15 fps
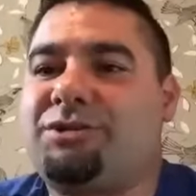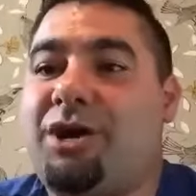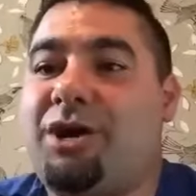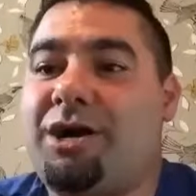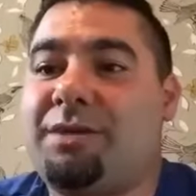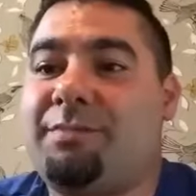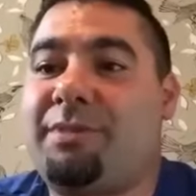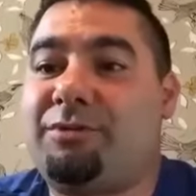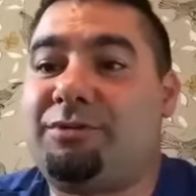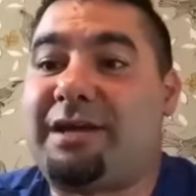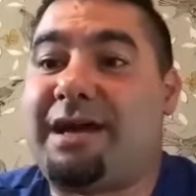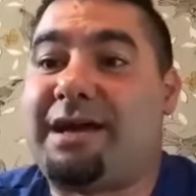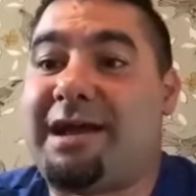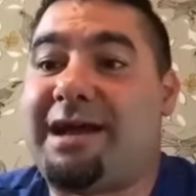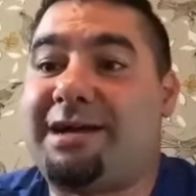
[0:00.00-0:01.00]
to talk about
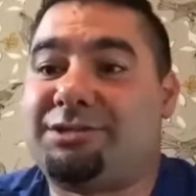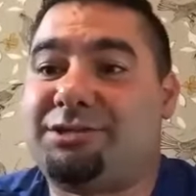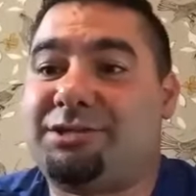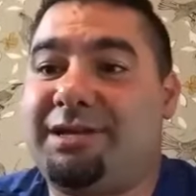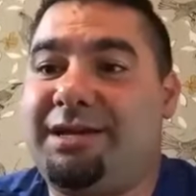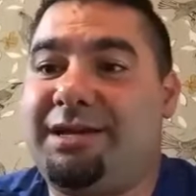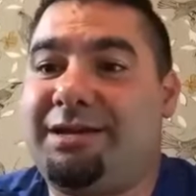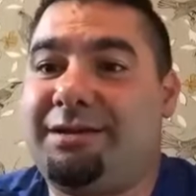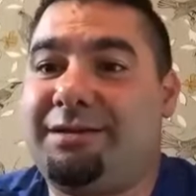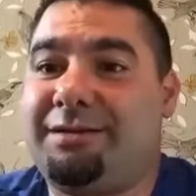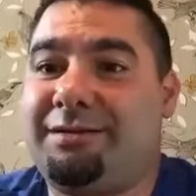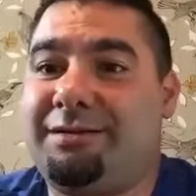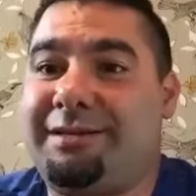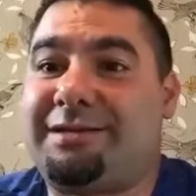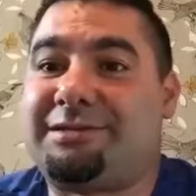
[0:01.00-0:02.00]
that actually.
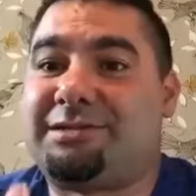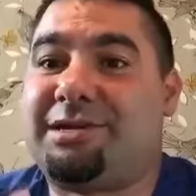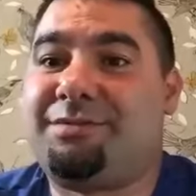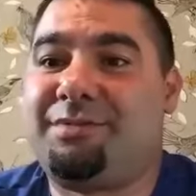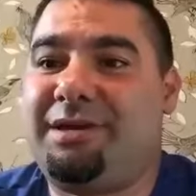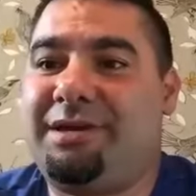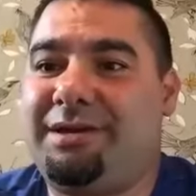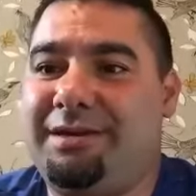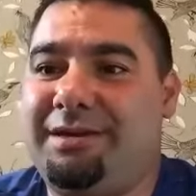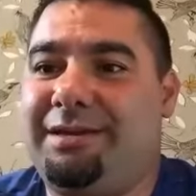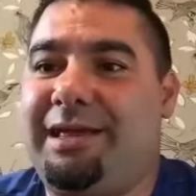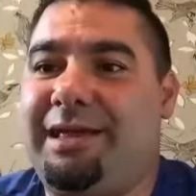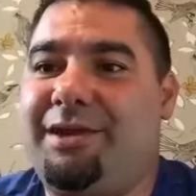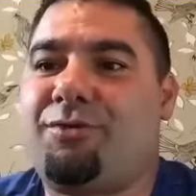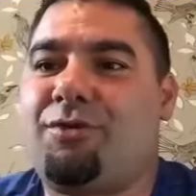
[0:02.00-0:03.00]
That's going to be
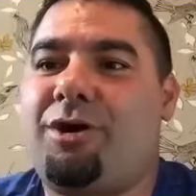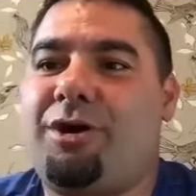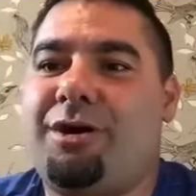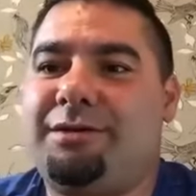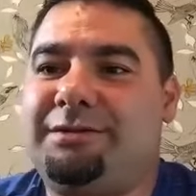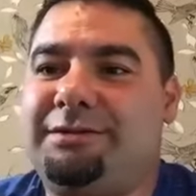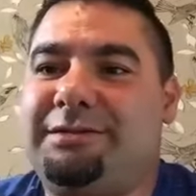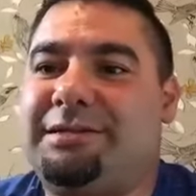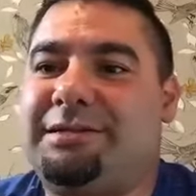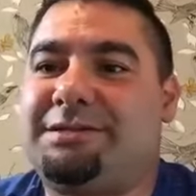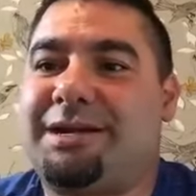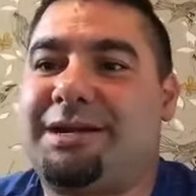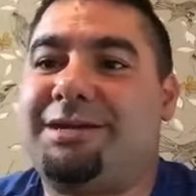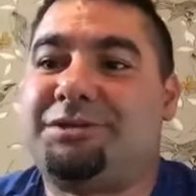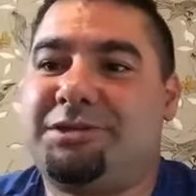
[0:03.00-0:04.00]
later on in the
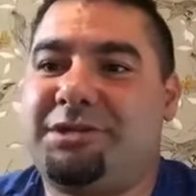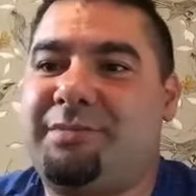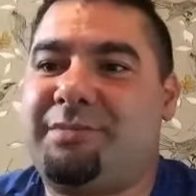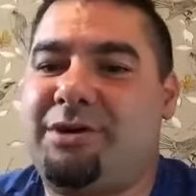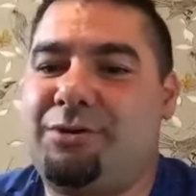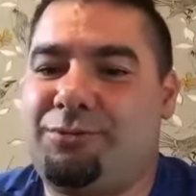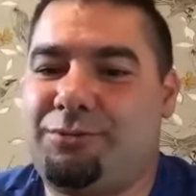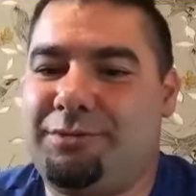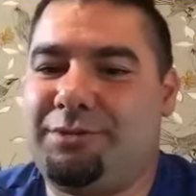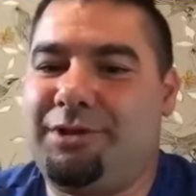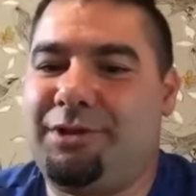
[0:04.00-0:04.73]
discussion about,